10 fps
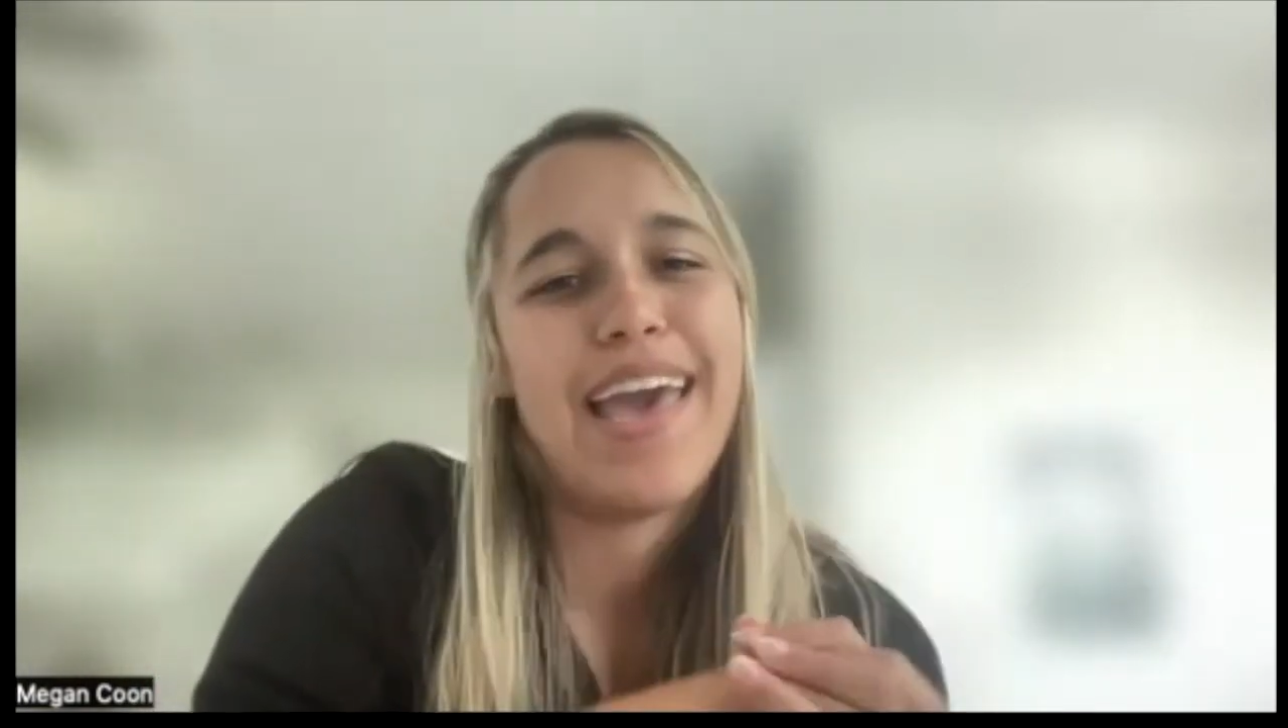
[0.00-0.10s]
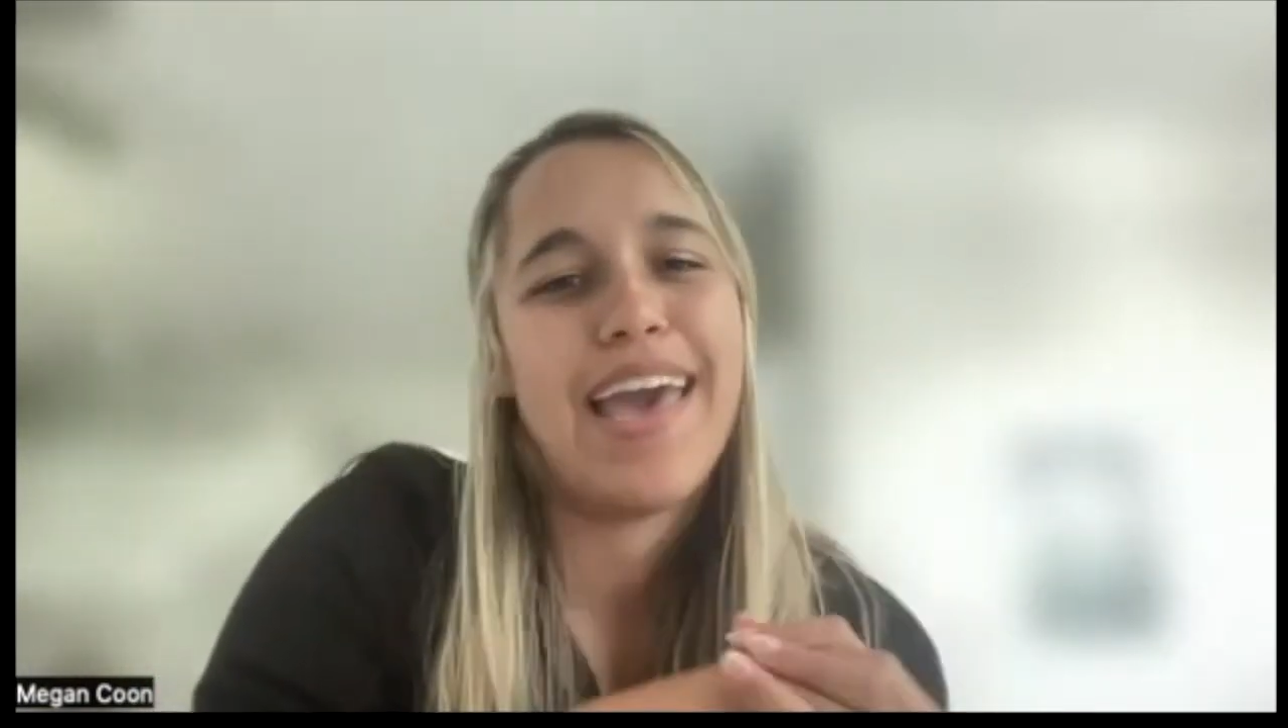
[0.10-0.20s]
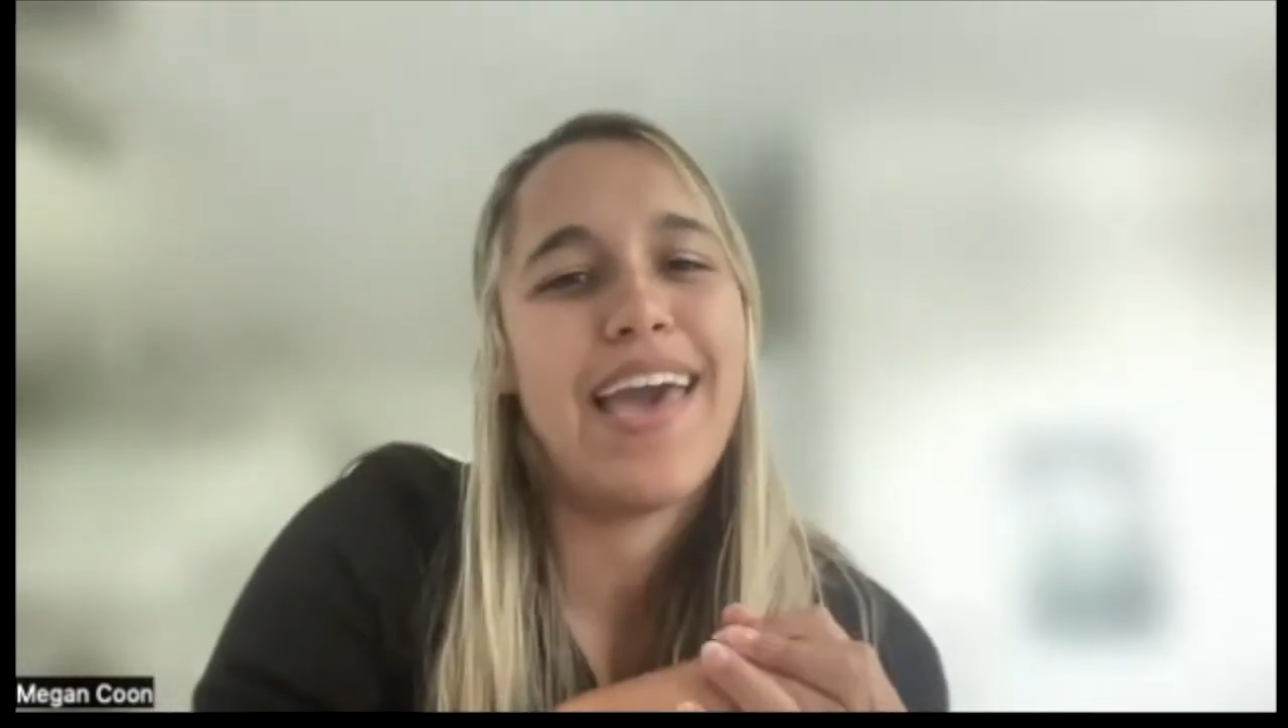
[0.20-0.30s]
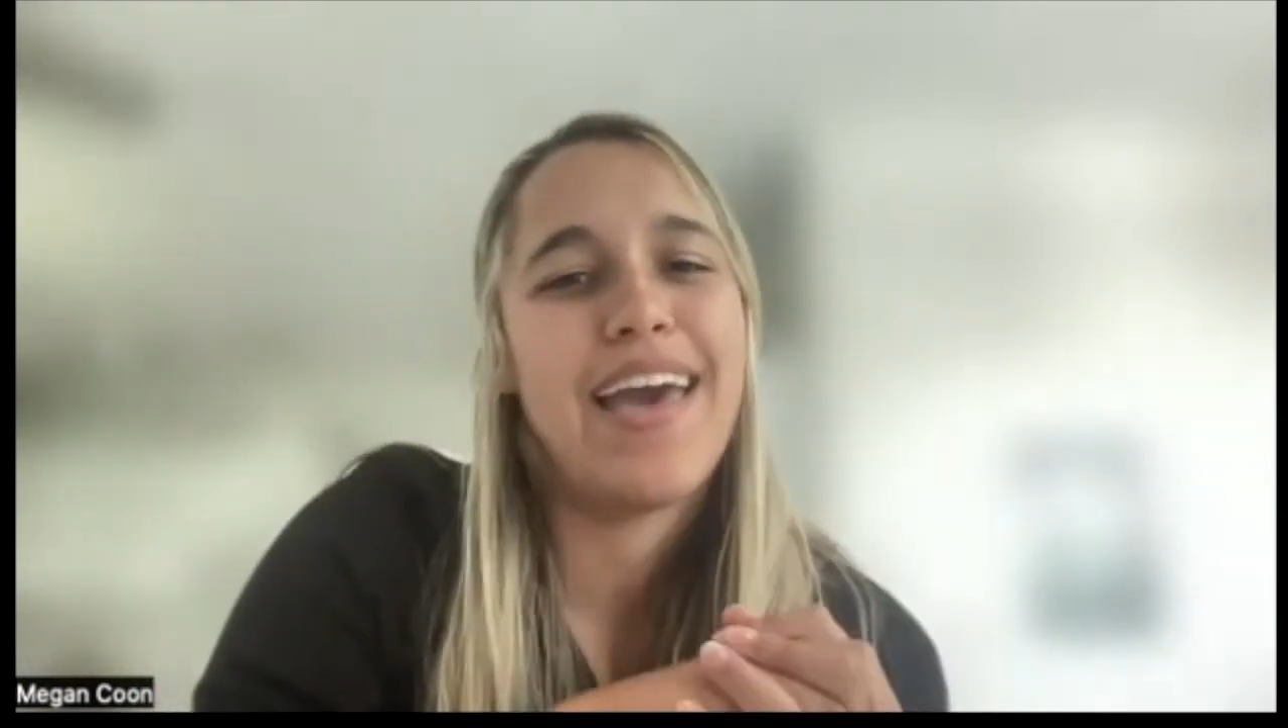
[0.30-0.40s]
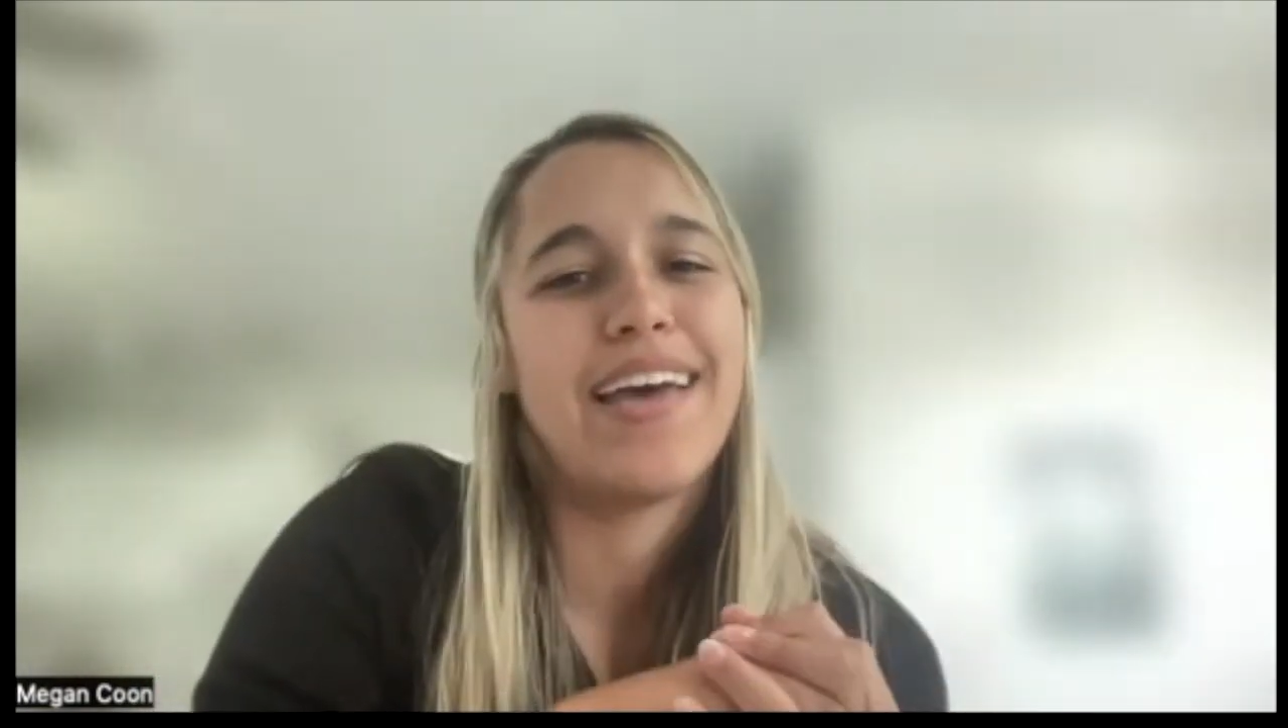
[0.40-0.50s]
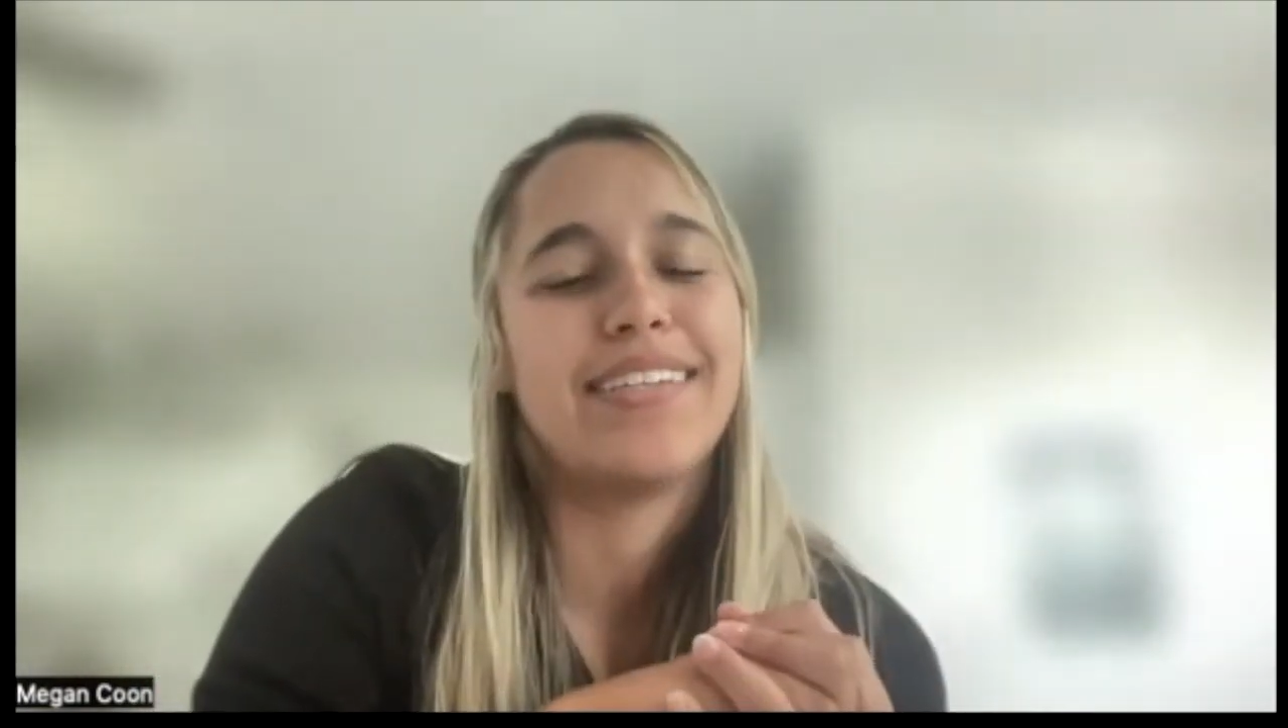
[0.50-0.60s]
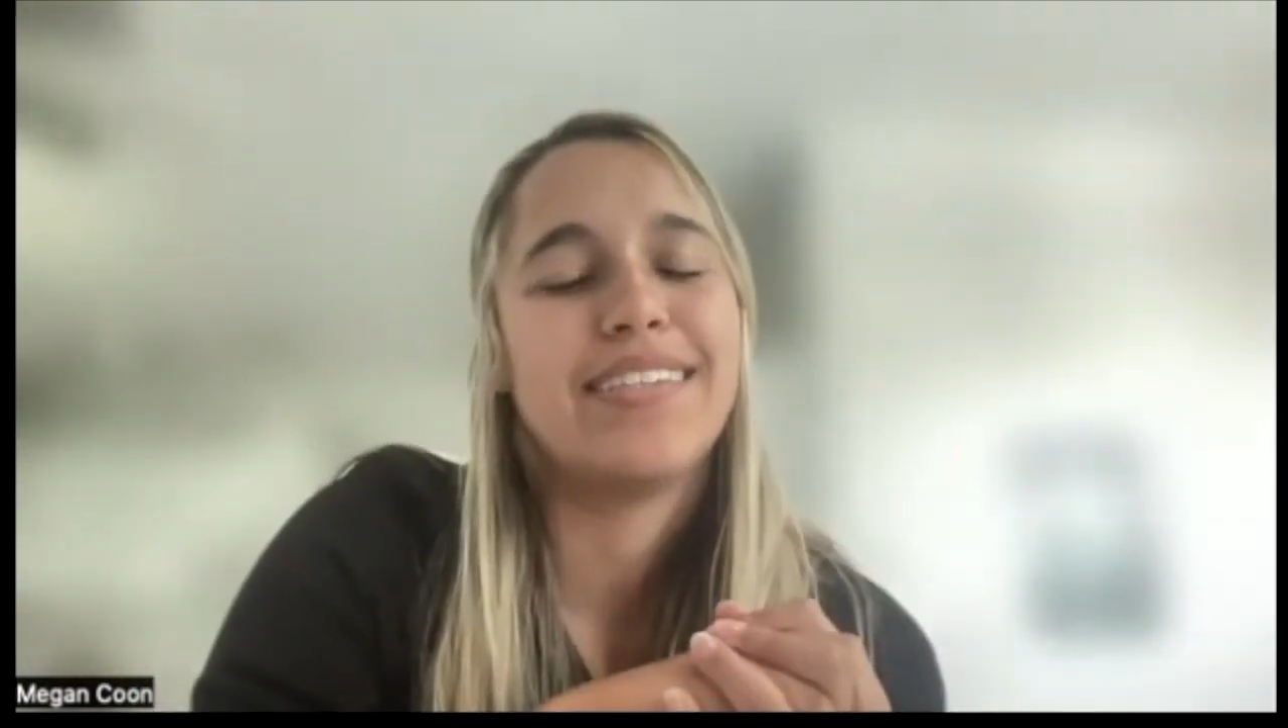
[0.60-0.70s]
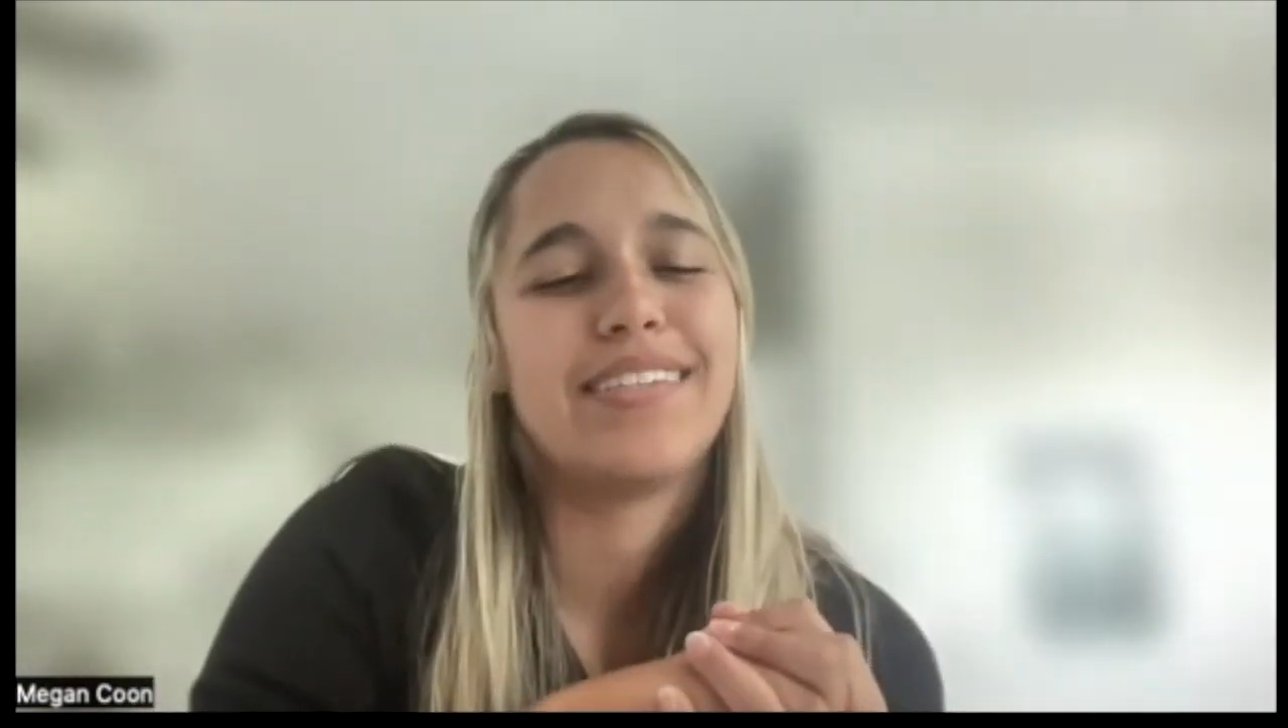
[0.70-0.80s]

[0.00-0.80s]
and